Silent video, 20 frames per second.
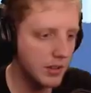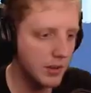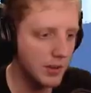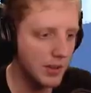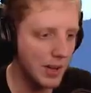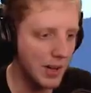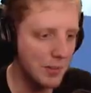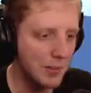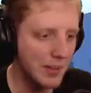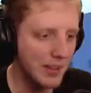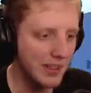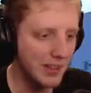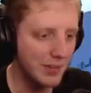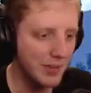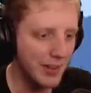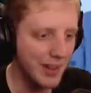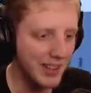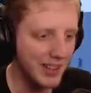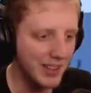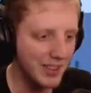What how big the
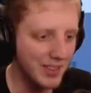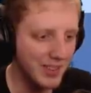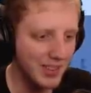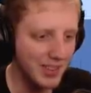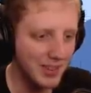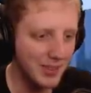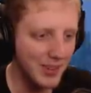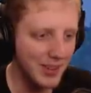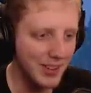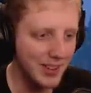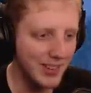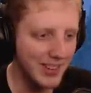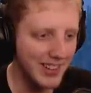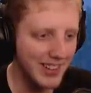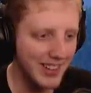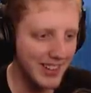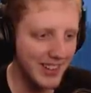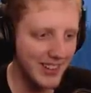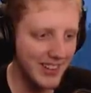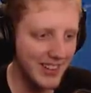file is for this world right
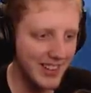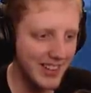now.